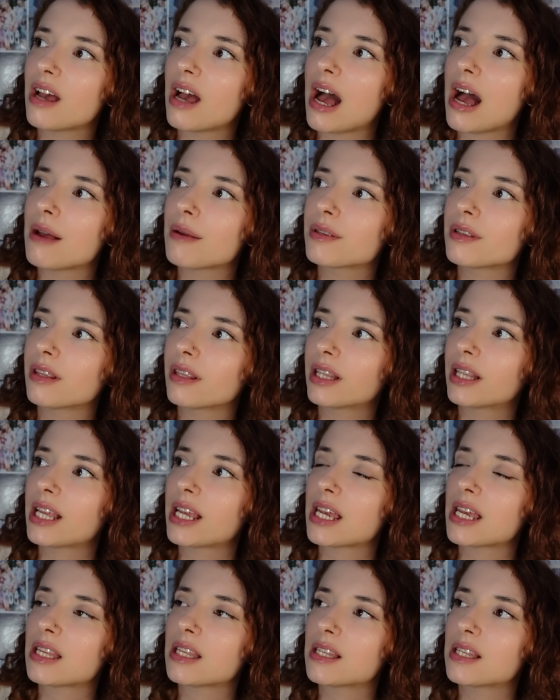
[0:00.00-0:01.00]
absolutely
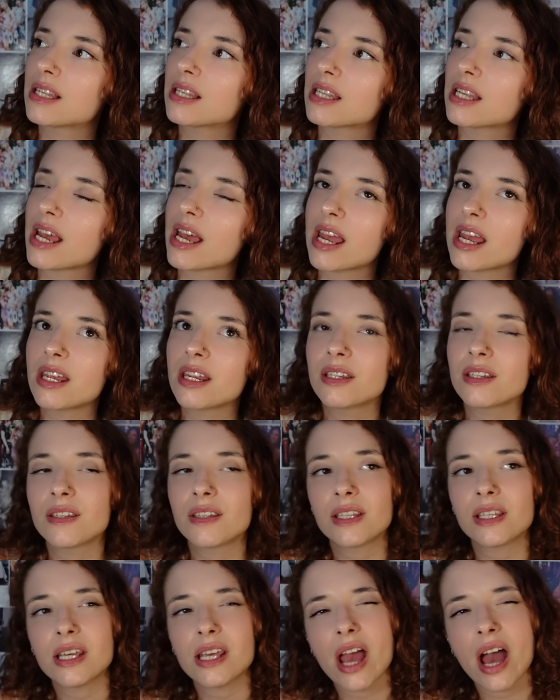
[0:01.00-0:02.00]
insane to
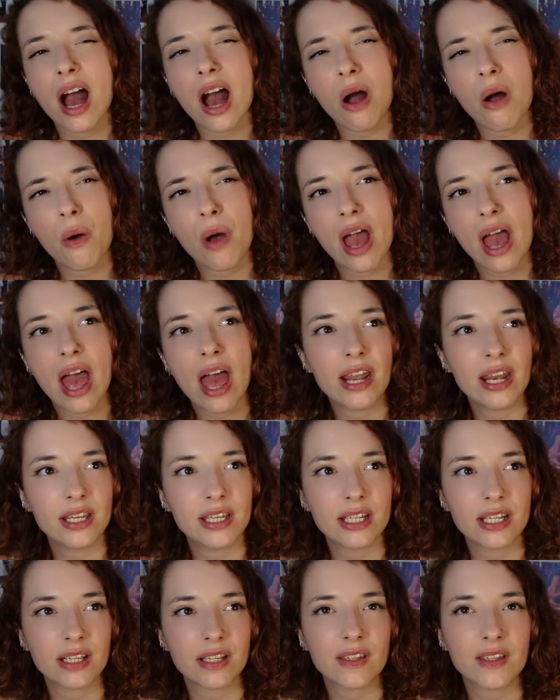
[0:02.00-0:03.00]
see how
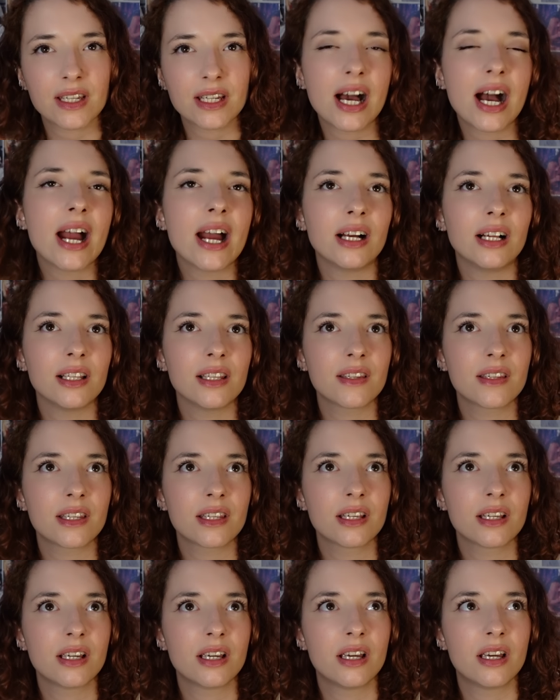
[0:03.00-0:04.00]
editing styles
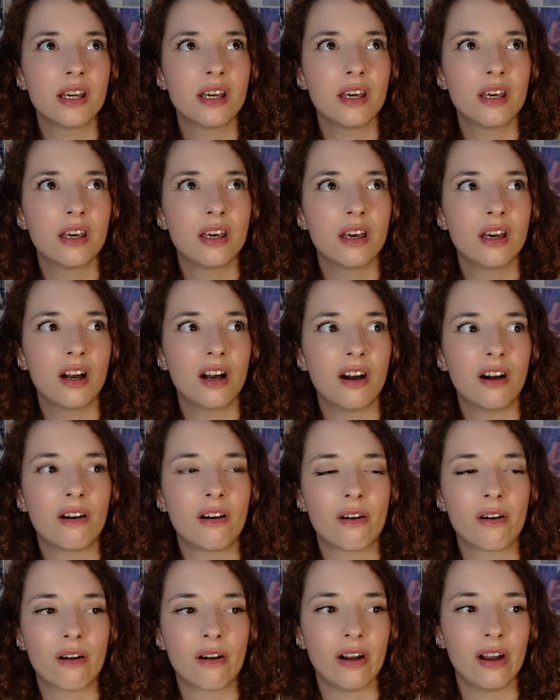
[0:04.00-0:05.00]

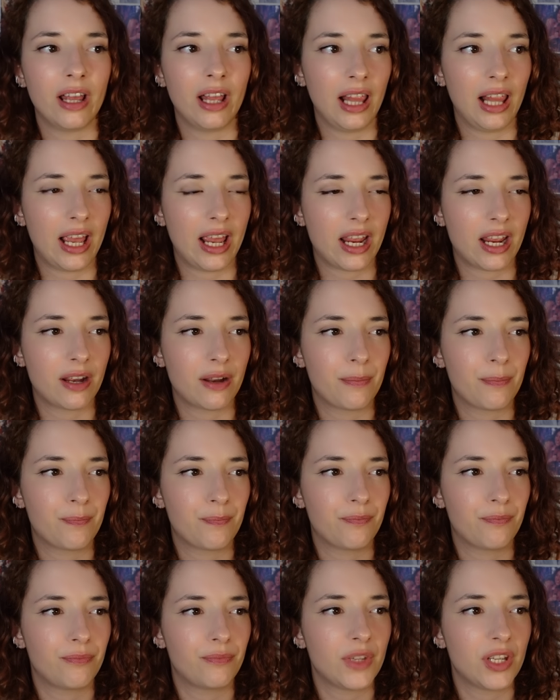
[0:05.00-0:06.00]
are like
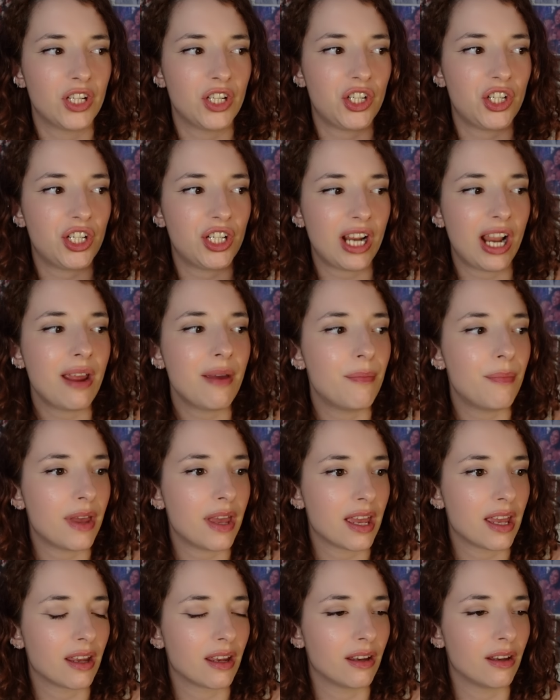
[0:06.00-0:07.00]

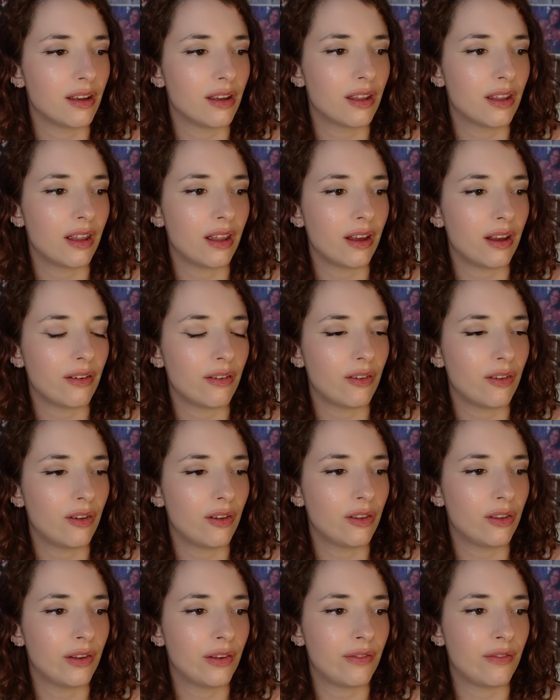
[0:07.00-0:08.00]
shaping
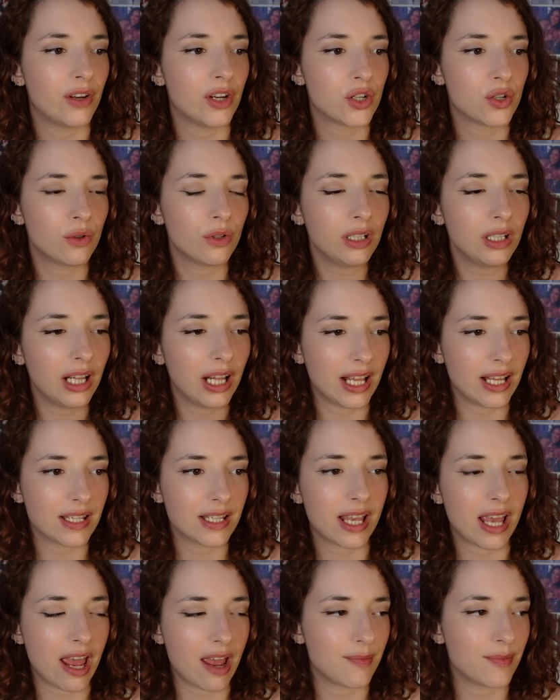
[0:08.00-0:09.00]
the visual
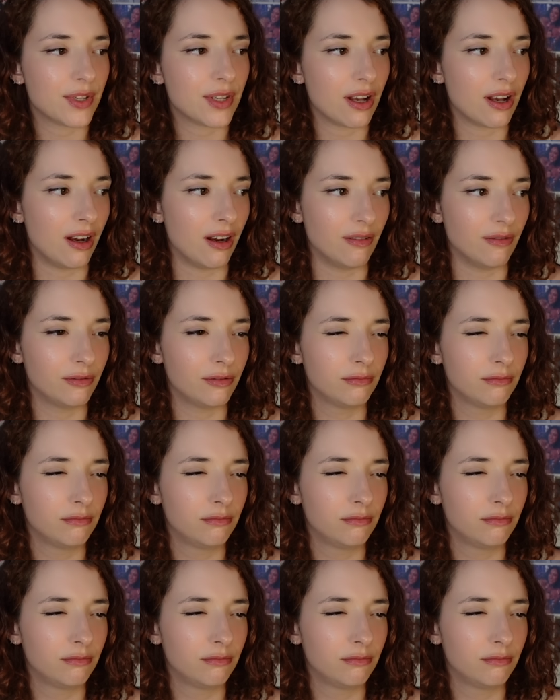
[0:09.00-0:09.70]
landscapes of